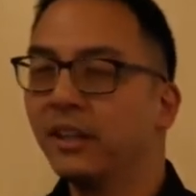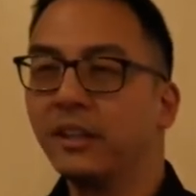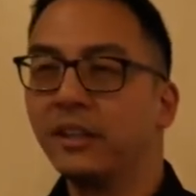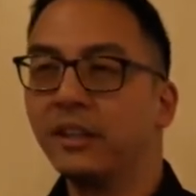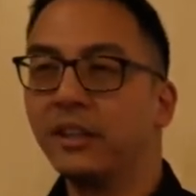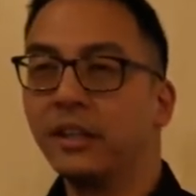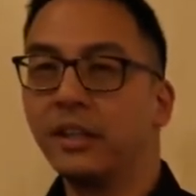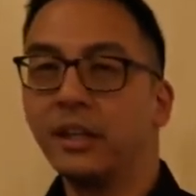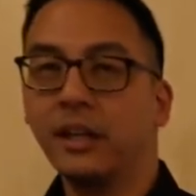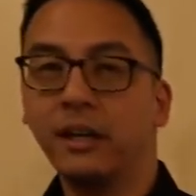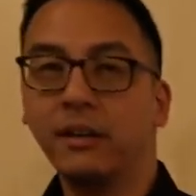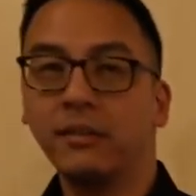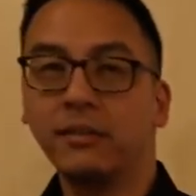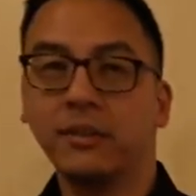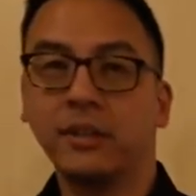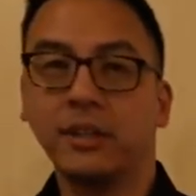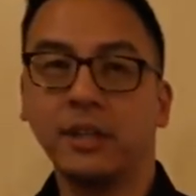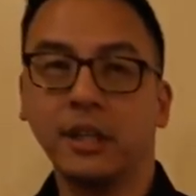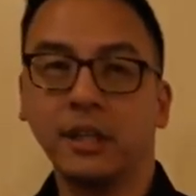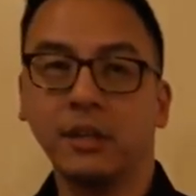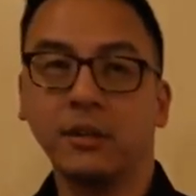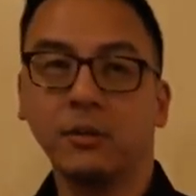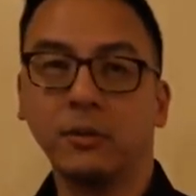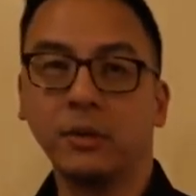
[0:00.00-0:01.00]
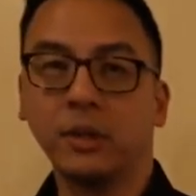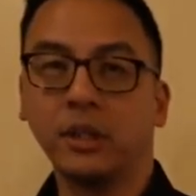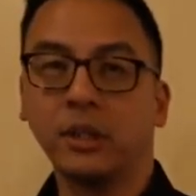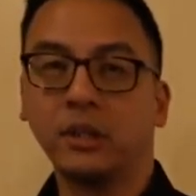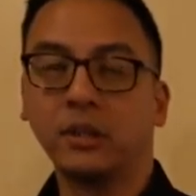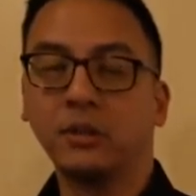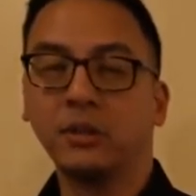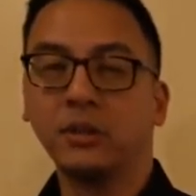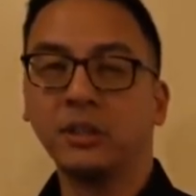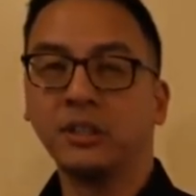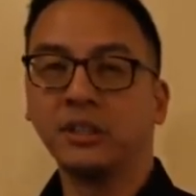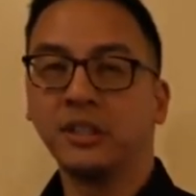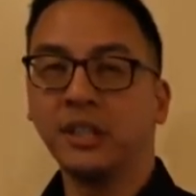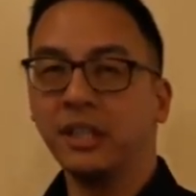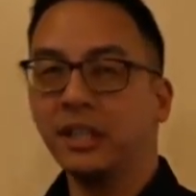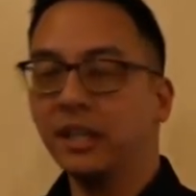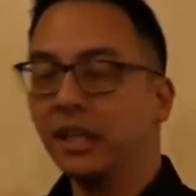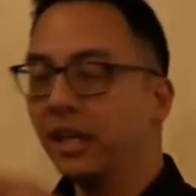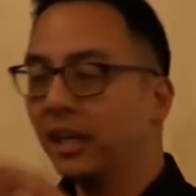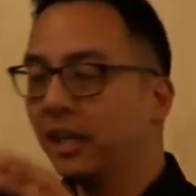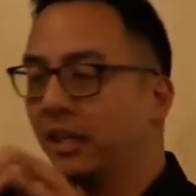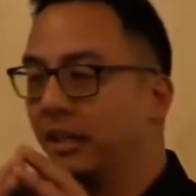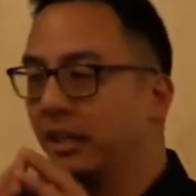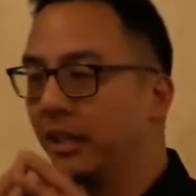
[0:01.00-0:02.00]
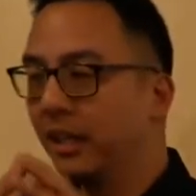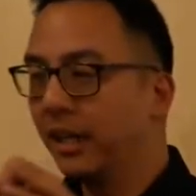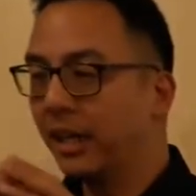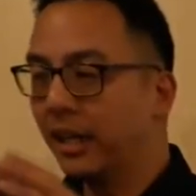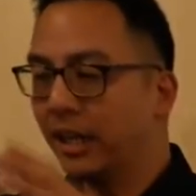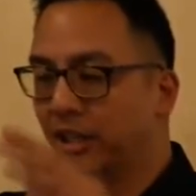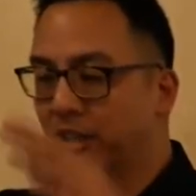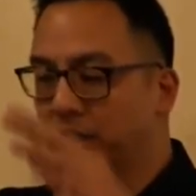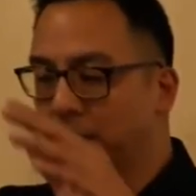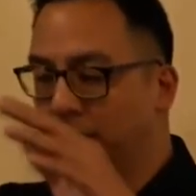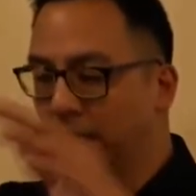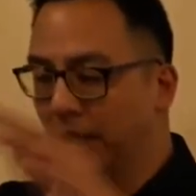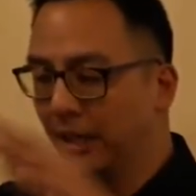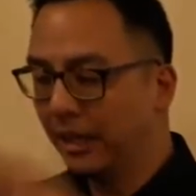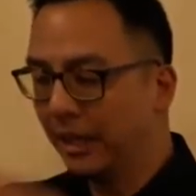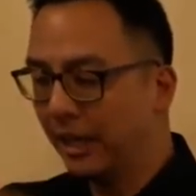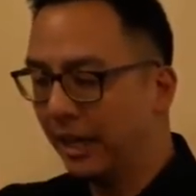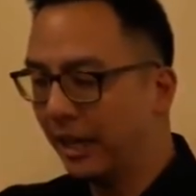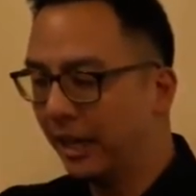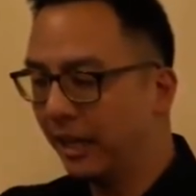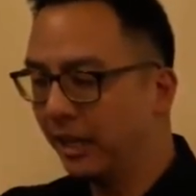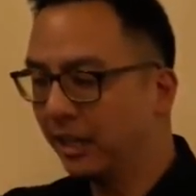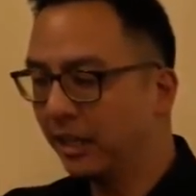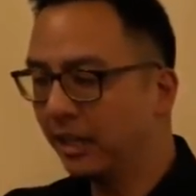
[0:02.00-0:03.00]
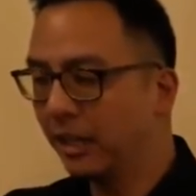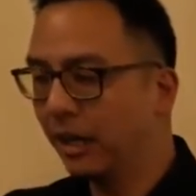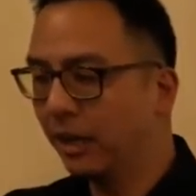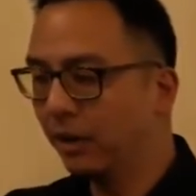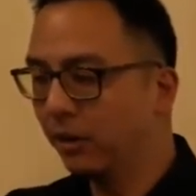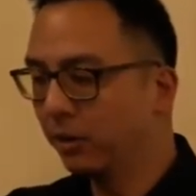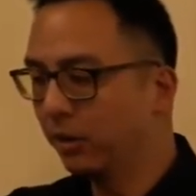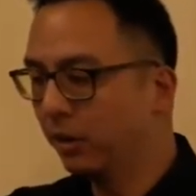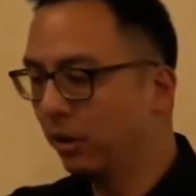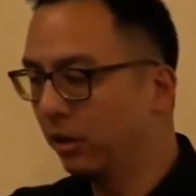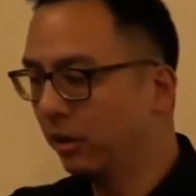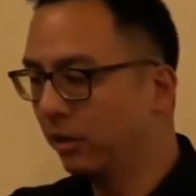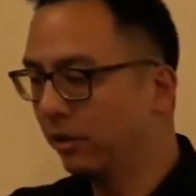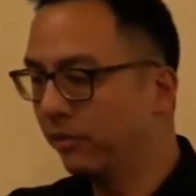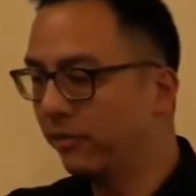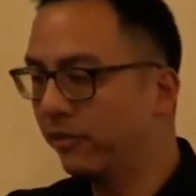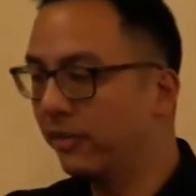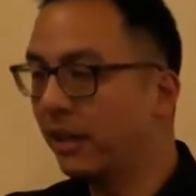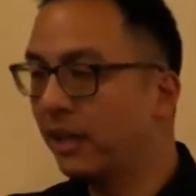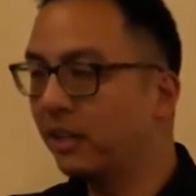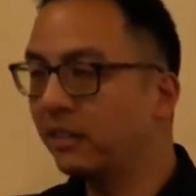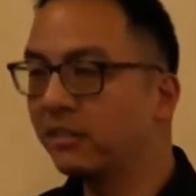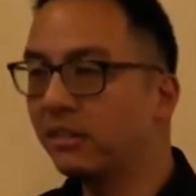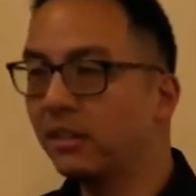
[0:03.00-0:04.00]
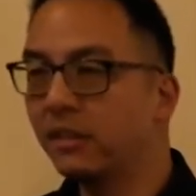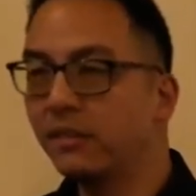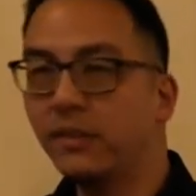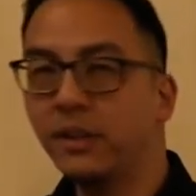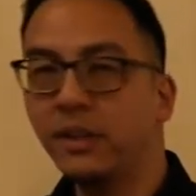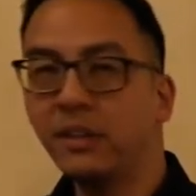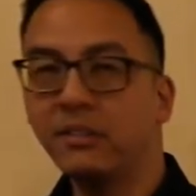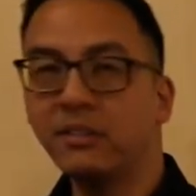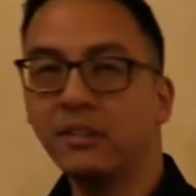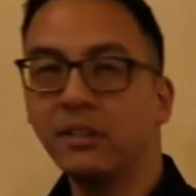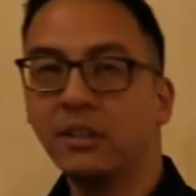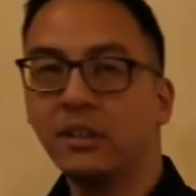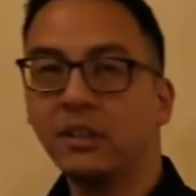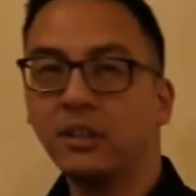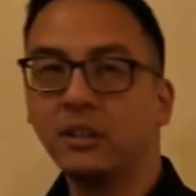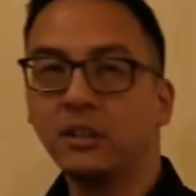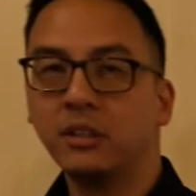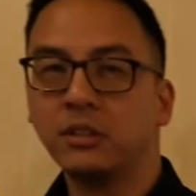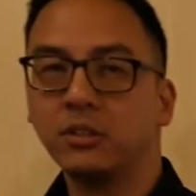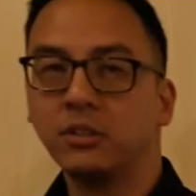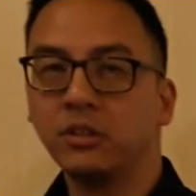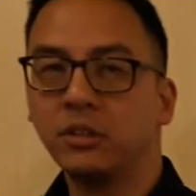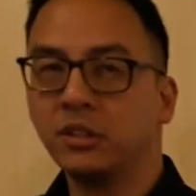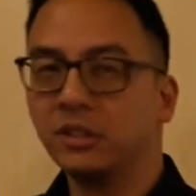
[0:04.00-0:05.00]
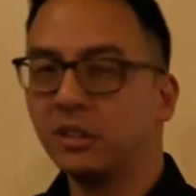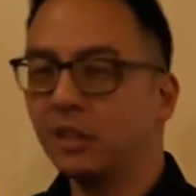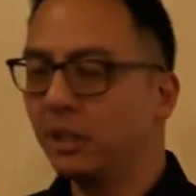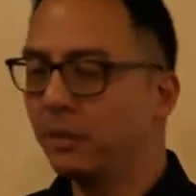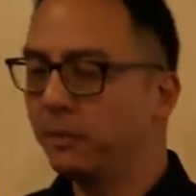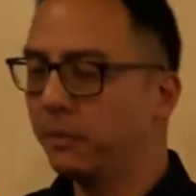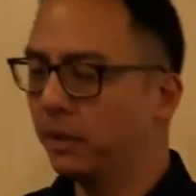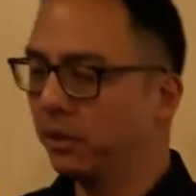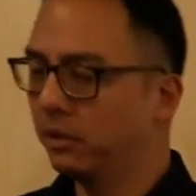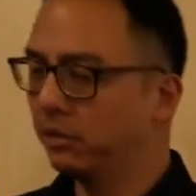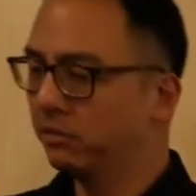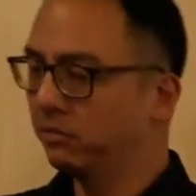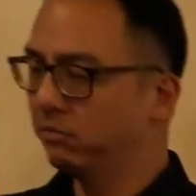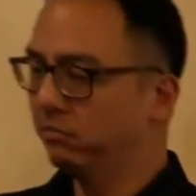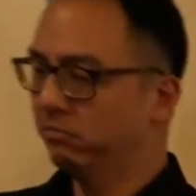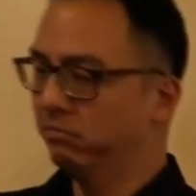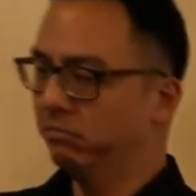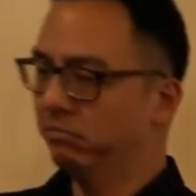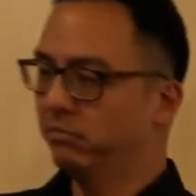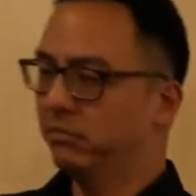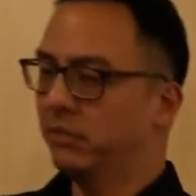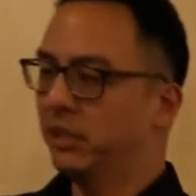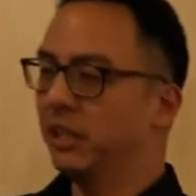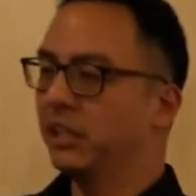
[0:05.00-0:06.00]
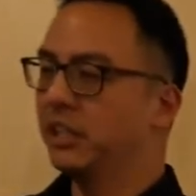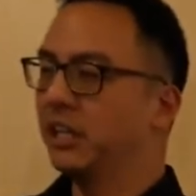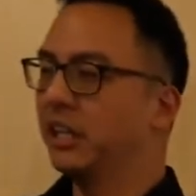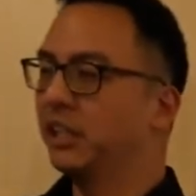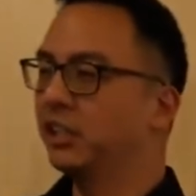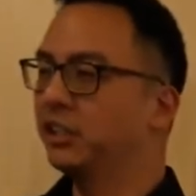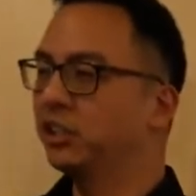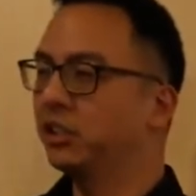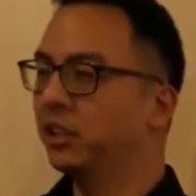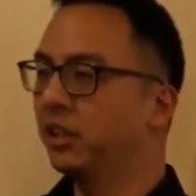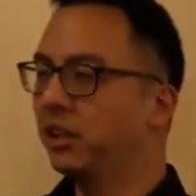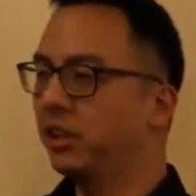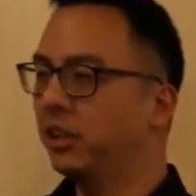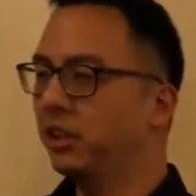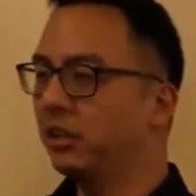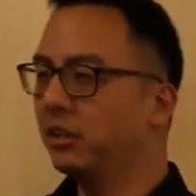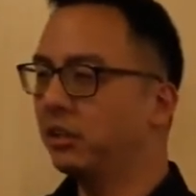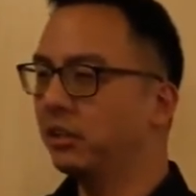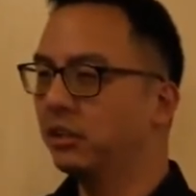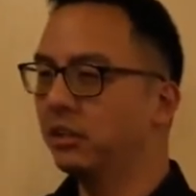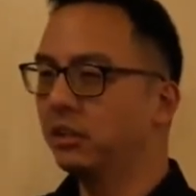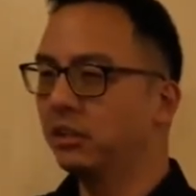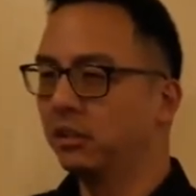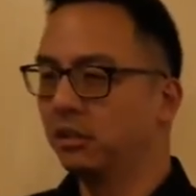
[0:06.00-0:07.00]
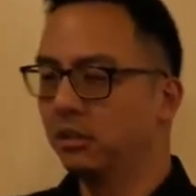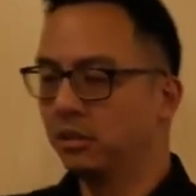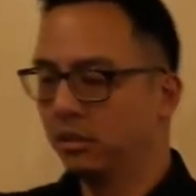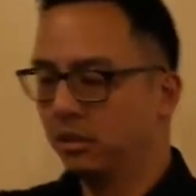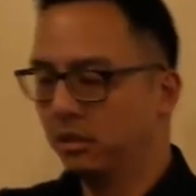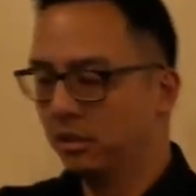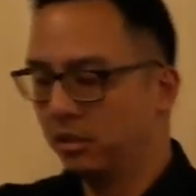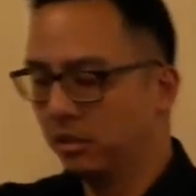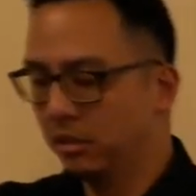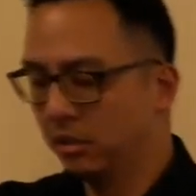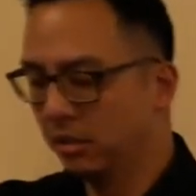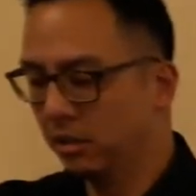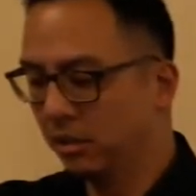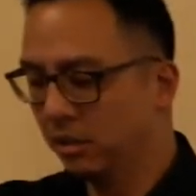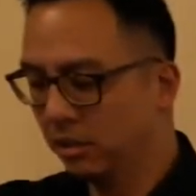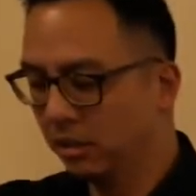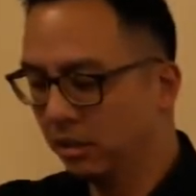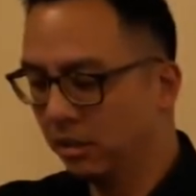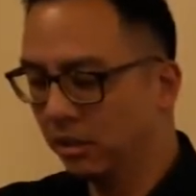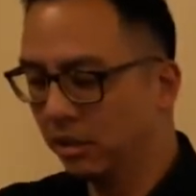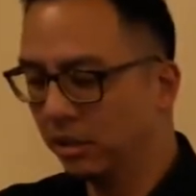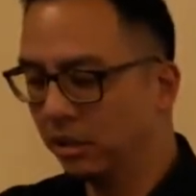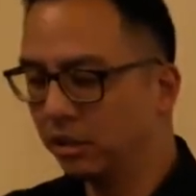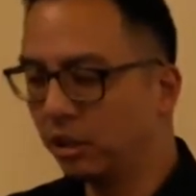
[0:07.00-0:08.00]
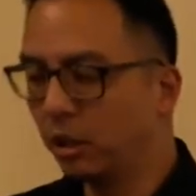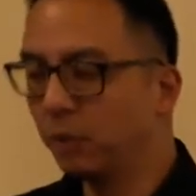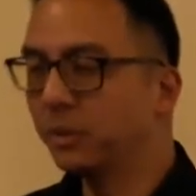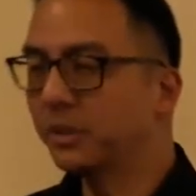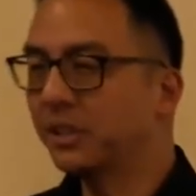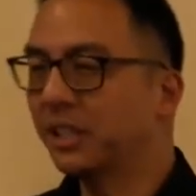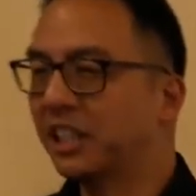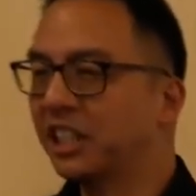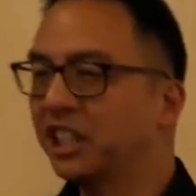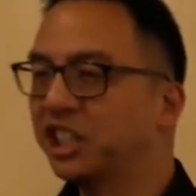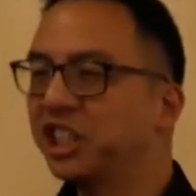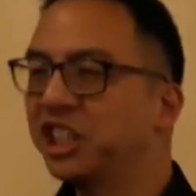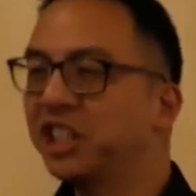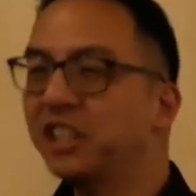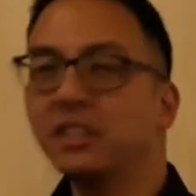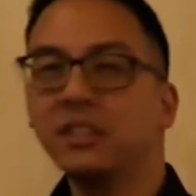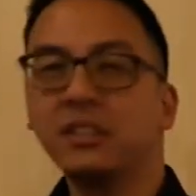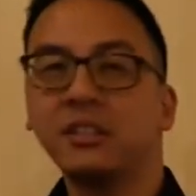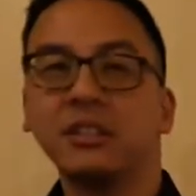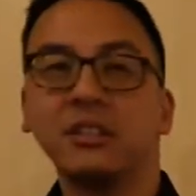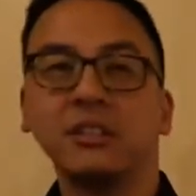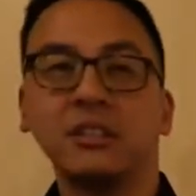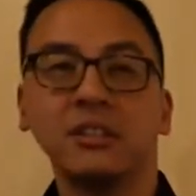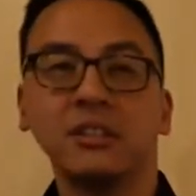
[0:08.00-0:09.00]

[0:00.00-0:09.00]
Then after that, what they do is that they actually lay it down on a flat surface. So it's about an inch thick. It's almost like a sheet.